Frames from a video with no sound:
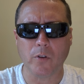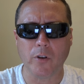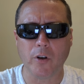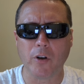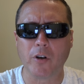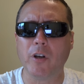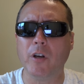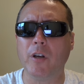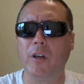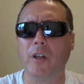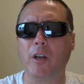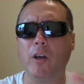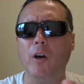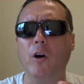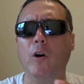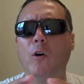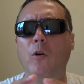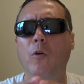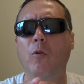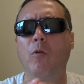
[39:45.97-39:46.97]
you're good to
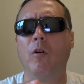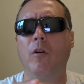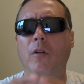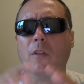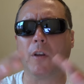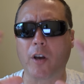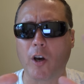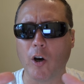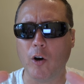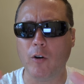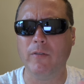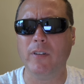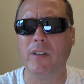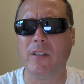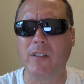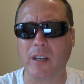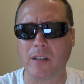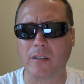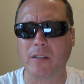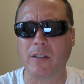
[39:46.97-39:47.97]
go on the
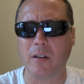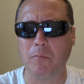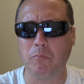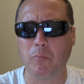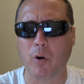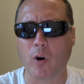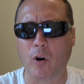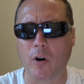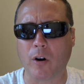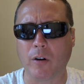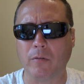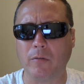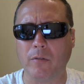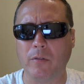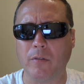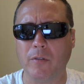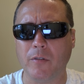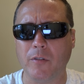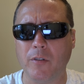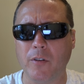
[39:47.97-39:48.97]
COVID testing part.
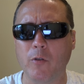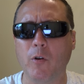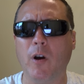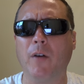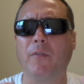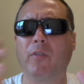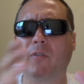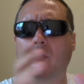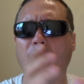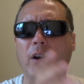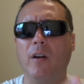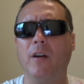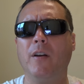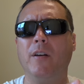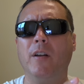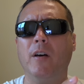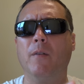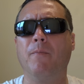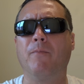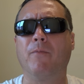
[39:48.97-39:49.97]
You have
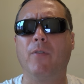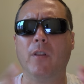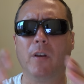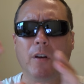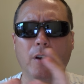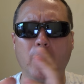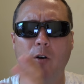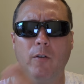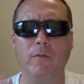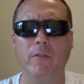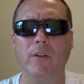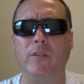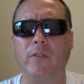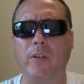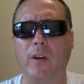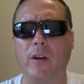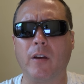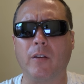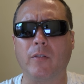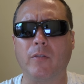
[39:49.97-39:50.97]
signed up for the COVID
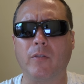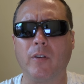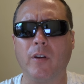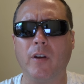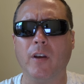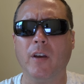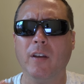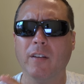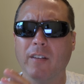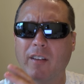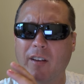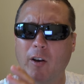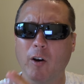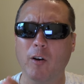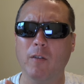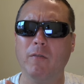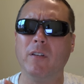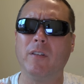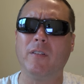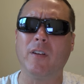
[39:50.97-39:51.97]
test. The
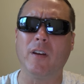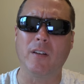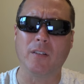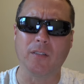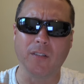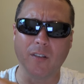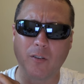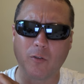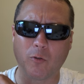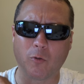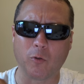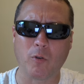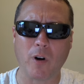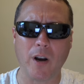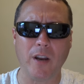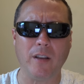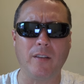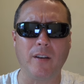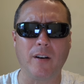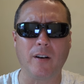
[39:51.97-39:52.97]
COVID test is
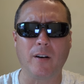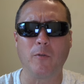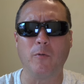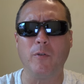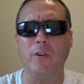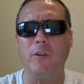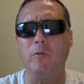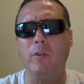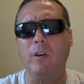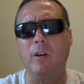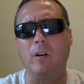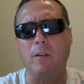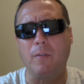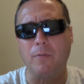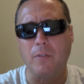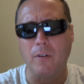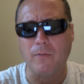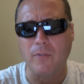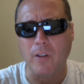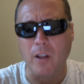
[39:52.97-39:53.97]
right there when you get
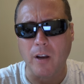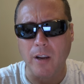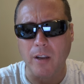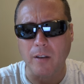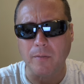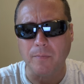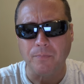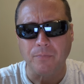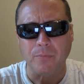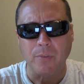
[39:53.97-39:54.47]
off the flight.